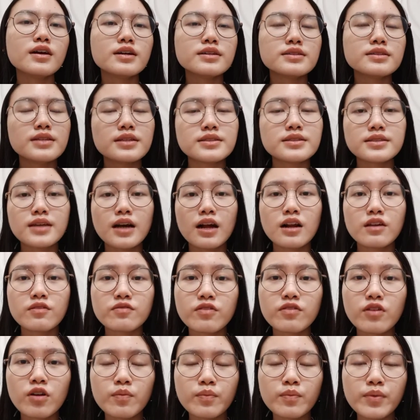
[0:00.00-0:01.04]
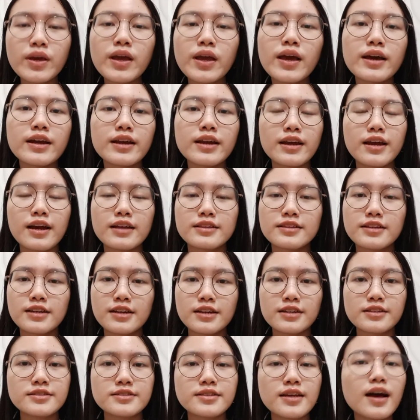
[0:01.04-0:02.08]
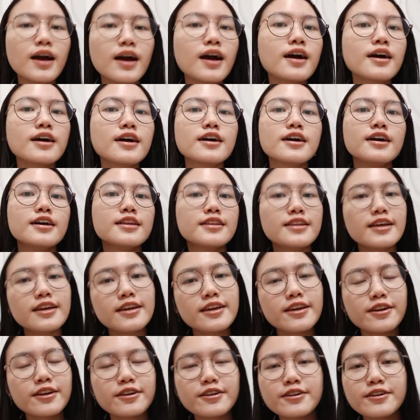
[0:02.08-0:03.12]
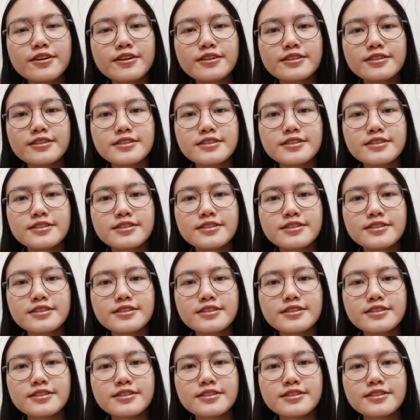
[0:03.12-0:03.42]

That's all from me, Erika Teresa. Thank you.